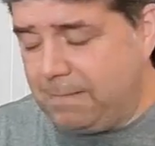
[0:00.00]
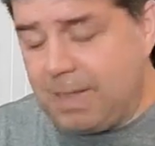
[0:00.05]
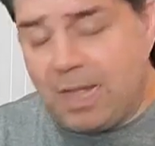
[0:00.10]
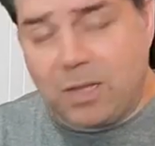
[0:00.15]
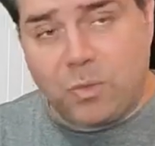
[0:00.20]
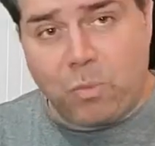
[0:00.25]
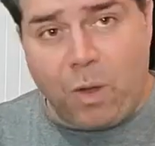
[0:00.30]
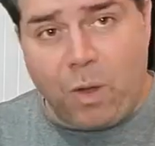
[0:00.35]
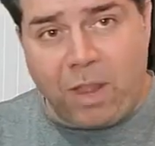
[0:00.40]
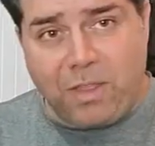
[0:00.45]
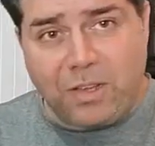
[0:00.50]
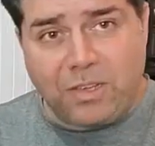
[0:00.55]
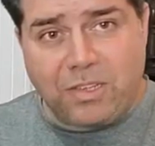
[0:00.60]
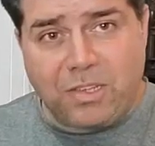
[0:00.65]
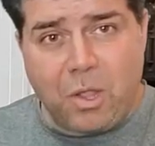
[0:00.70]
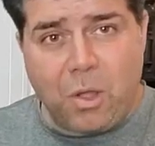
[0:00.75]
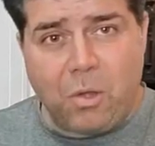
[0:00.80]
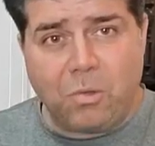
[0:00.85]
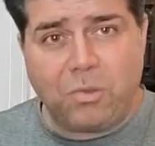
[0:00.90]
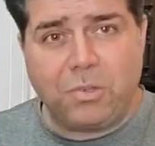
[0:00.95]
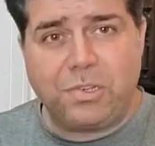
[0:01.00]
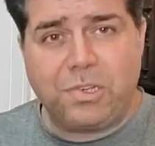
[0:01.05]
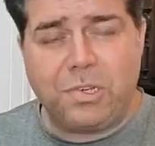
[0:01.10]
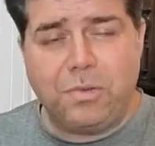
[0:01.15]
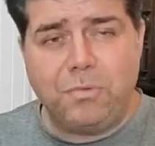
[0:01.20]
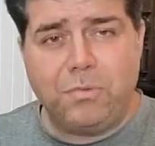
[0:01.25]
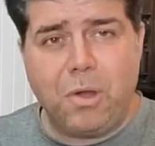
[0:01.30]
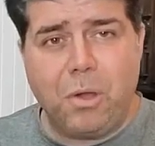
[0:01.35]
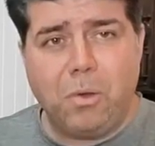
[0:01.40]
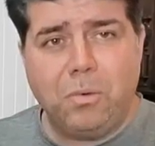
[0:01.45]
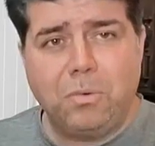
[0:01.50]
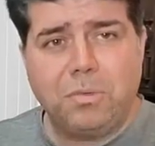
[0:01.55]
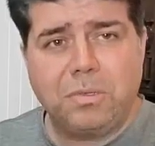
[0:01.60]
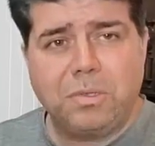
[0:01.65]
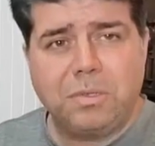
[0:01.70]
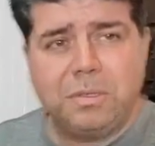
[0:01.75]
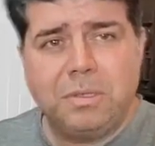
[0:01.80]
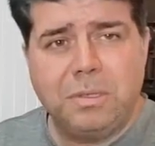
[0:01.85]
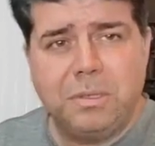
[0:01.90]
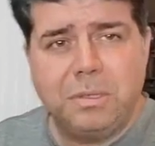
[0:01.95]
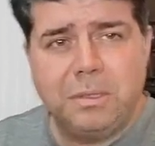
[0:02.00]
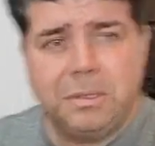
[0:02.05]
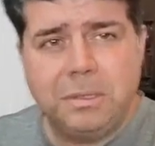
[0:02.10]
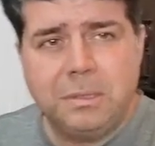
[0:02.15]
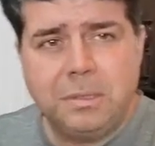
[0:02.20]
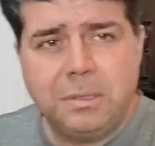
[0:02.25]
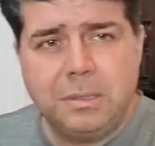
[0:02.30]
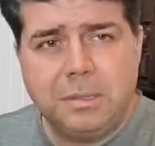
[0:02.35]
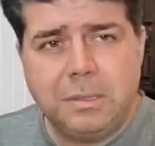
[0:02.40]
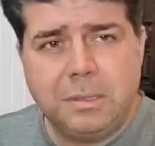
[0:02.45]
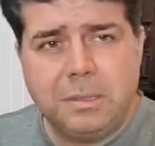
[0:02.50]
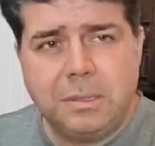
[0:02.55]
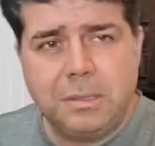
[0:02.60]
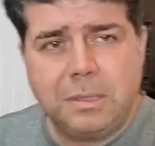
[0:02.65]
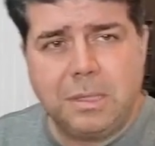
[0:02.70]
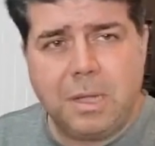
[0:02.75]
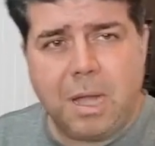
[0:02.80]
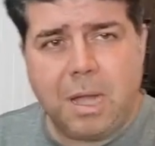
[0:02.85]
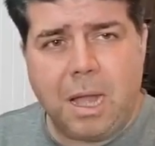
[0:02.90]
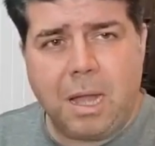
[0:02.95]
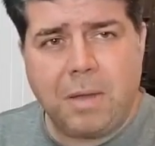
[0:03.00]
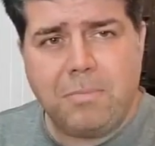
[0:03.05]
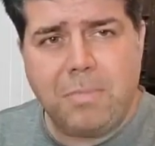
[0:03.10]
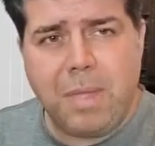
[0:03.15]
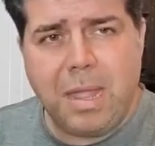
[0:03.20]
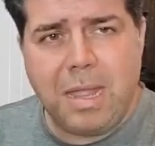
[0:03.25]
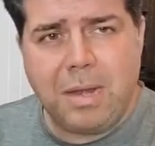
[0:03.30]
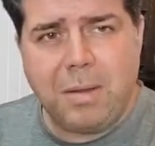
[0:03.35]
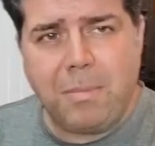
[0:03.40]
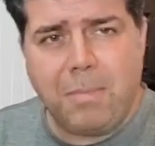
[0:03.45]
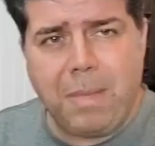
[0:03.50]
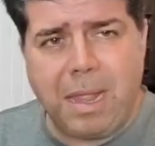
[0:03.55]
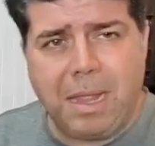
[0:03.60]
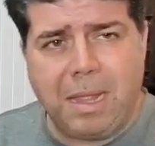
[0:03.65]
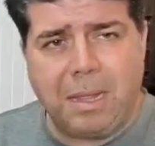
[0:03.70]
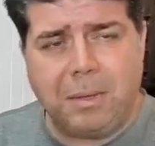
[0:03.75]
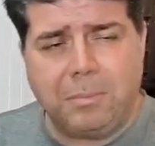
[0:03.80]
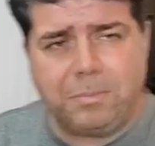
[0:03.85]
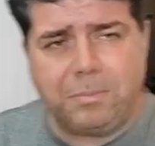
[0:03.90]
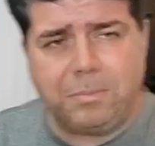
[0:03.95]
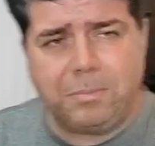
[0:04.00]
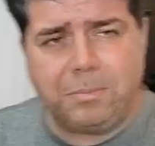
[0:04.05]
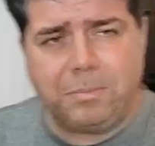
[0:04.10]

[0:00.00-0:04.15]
That's one of the songs she wrote, God Made a Man.